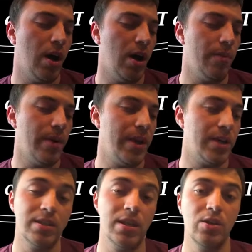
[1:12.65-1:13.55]
and
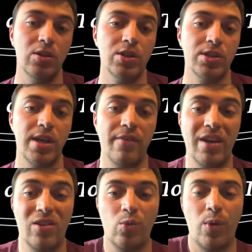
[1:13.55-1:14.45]
continue to just have
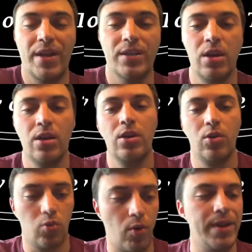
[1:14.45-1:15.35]
a great,
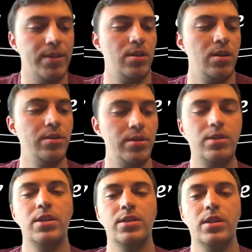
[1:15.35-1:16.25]
great
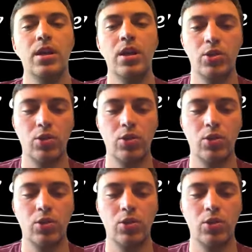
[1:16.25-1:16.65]
season.